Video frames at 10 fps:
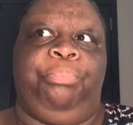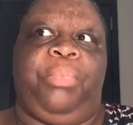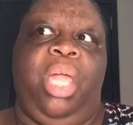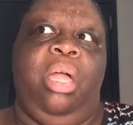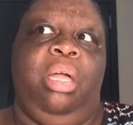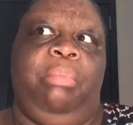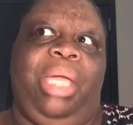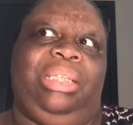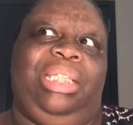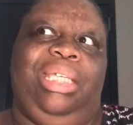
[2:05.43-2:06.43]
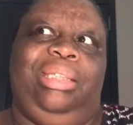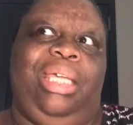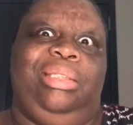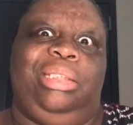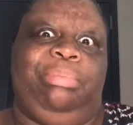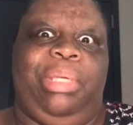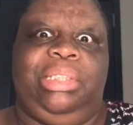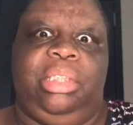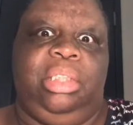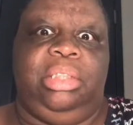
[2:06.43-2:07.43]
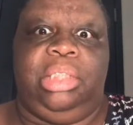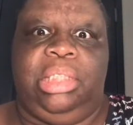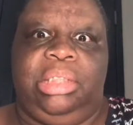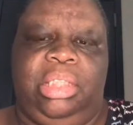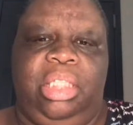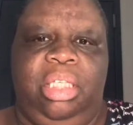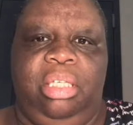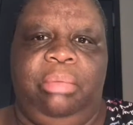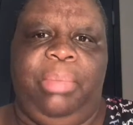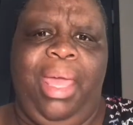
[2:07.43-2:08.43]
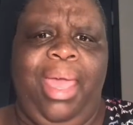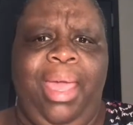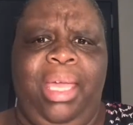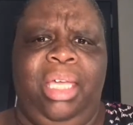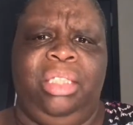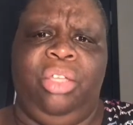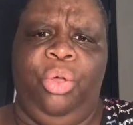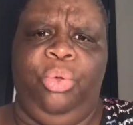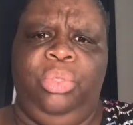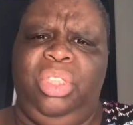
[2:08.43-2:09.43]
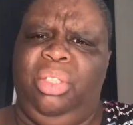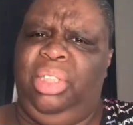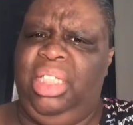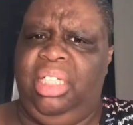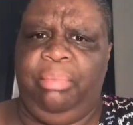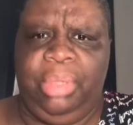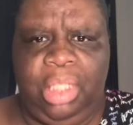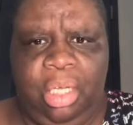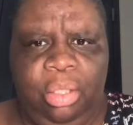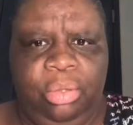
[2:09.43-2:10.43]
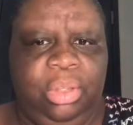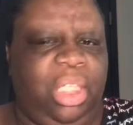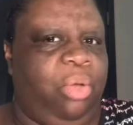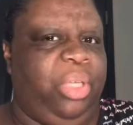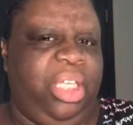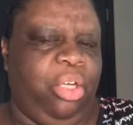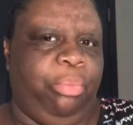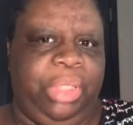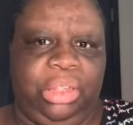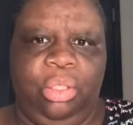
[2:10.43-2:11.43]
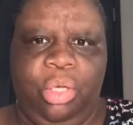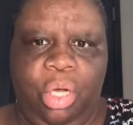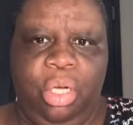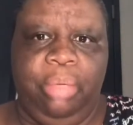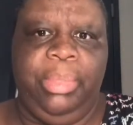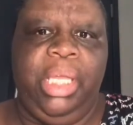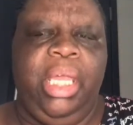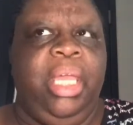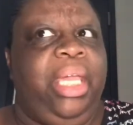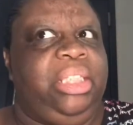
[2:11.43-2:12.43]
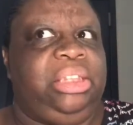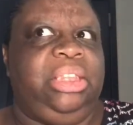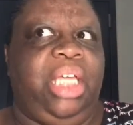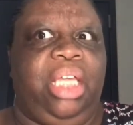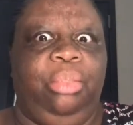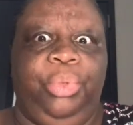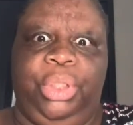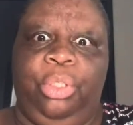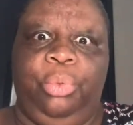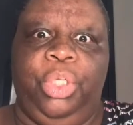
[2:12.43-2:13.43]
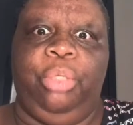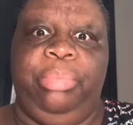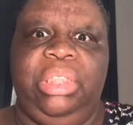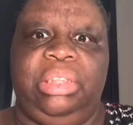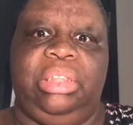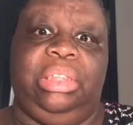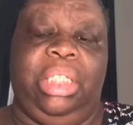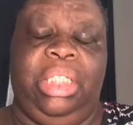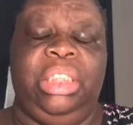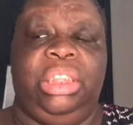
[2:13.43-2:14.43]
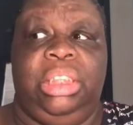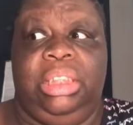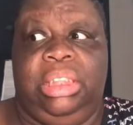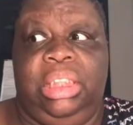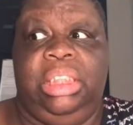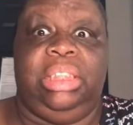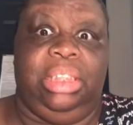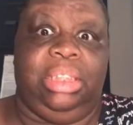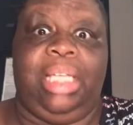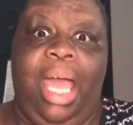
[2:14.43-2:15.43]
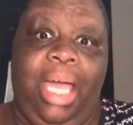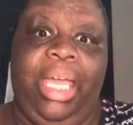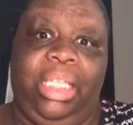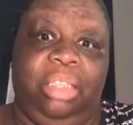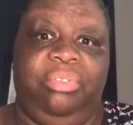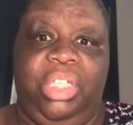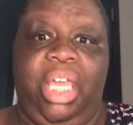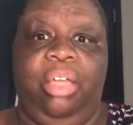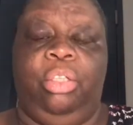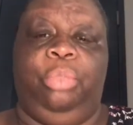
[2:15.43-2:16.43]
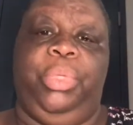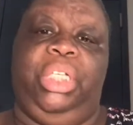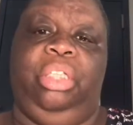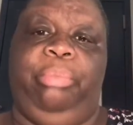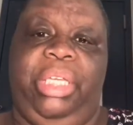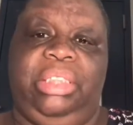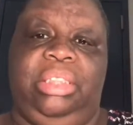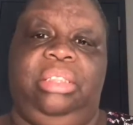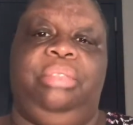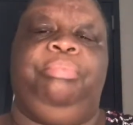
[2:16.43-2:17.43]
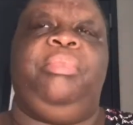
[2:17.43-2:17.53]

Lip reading: I think they just basically said to him, hey, don't, you know, leave him alone. Hell, he don't mean no harm. And she kind of went on with her business. I guess she sees this guy at the VA on a regular basis.